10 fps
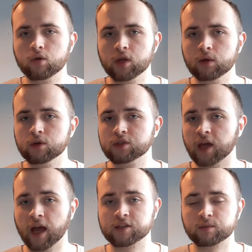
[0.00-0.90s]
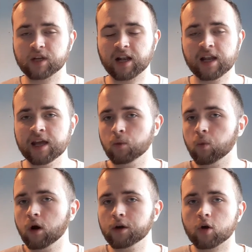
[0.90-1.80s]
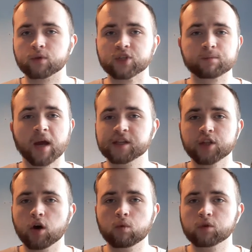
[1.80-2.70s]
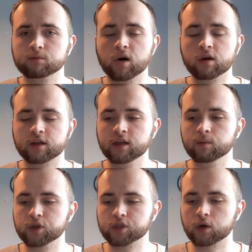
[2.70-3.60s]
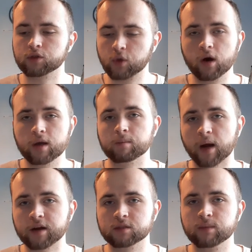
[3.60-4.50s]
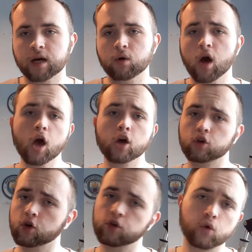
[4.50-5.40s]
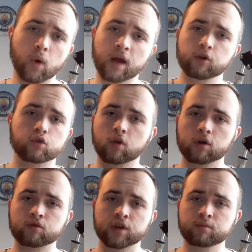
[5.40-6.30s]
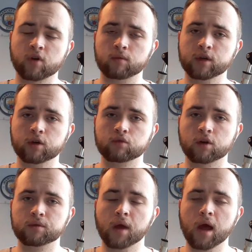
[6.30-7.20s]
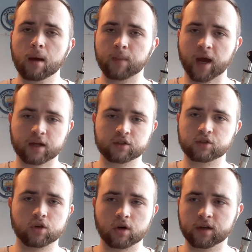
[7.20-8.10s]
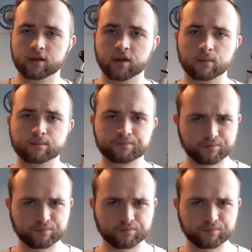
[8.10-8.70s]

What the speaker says: he had some clear, wide open space. No one was marking him, which I was quite embarrassed about. Gundogan or Rodri probably could have run back to try and